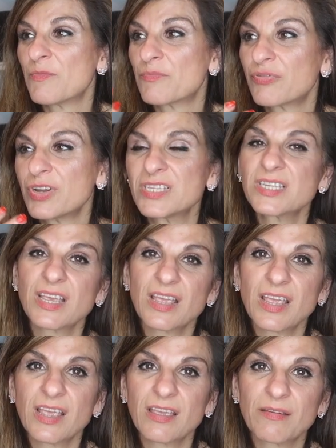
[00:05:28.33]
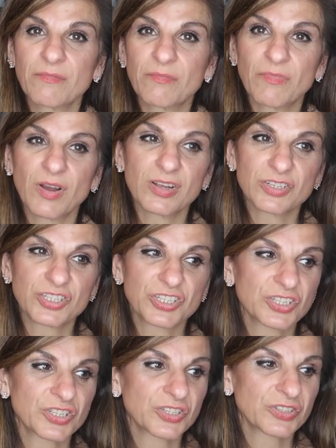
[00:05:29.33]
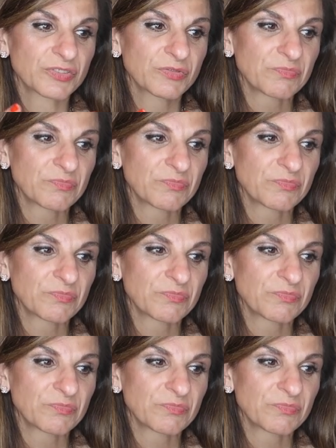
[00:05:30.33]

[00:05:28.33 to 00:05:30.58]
pretty much